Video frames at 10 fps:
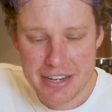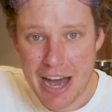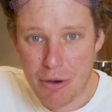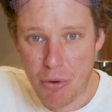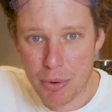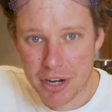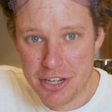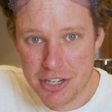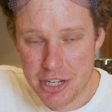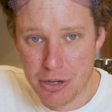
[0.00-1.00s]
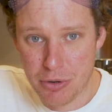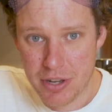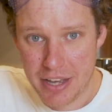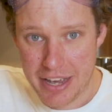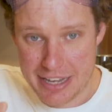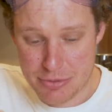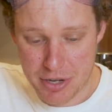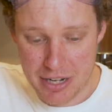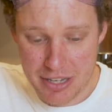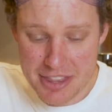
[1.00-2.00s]
Now, what we're going to do is
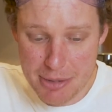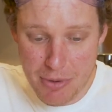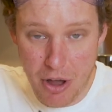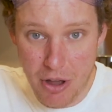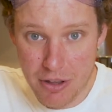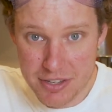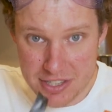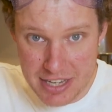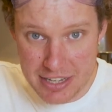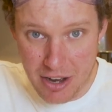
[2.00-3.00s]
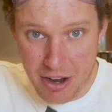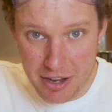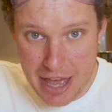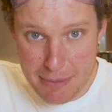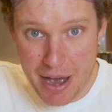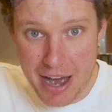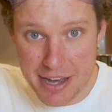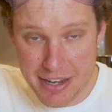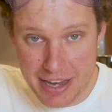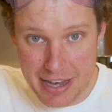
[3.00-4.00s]
we're going to let them all sit on that
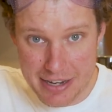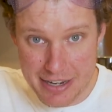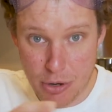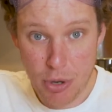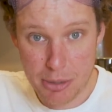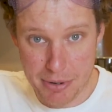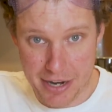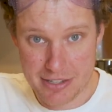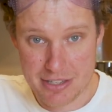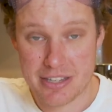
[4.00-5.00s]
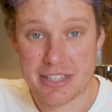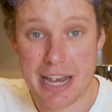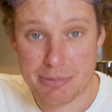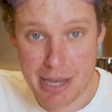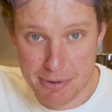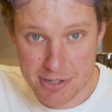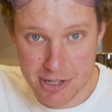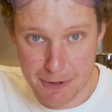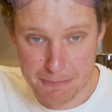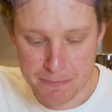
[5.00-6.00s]
pot and equilibrate to the same
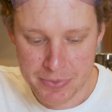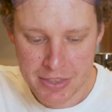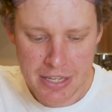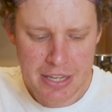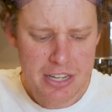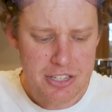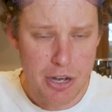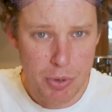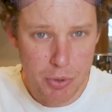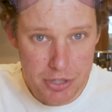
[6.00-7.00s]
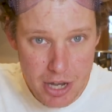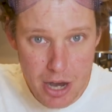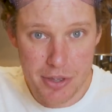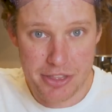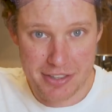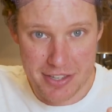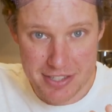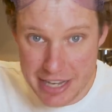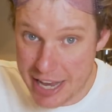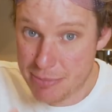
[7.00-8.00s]
temperature. So we will know that they're at the
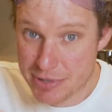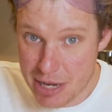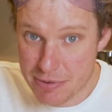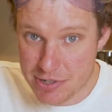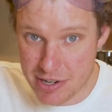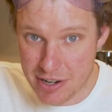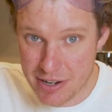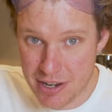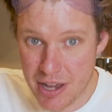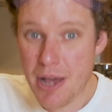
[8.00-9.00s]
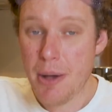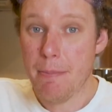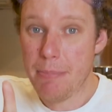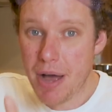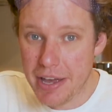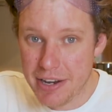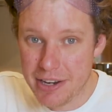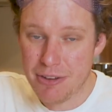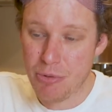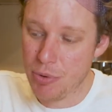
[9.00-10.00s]
same temperature. But
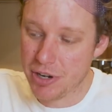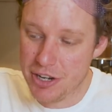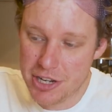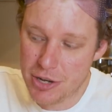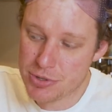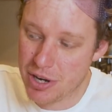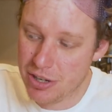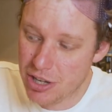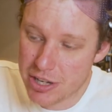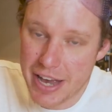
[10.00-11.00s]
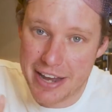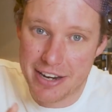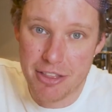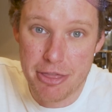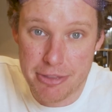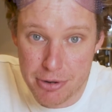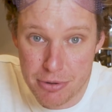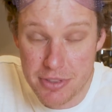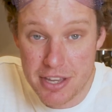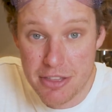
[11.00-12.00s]
what we're going to do is we're going to look at it
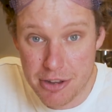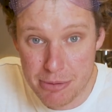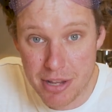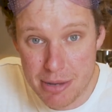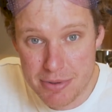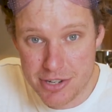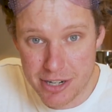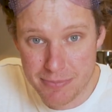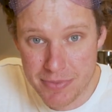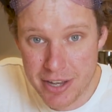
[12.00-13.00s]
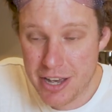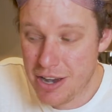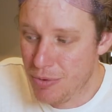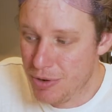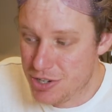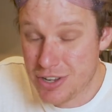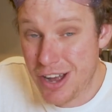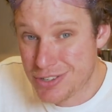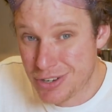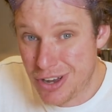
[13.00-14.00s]
through the thermal imager, which is
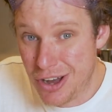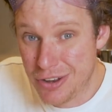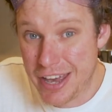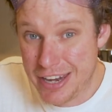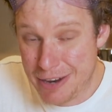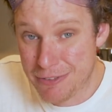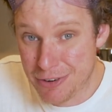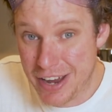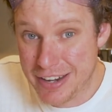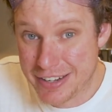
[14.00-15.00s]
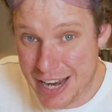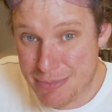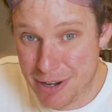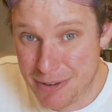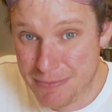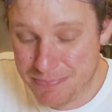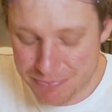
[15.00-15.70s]
also called an infrared camera.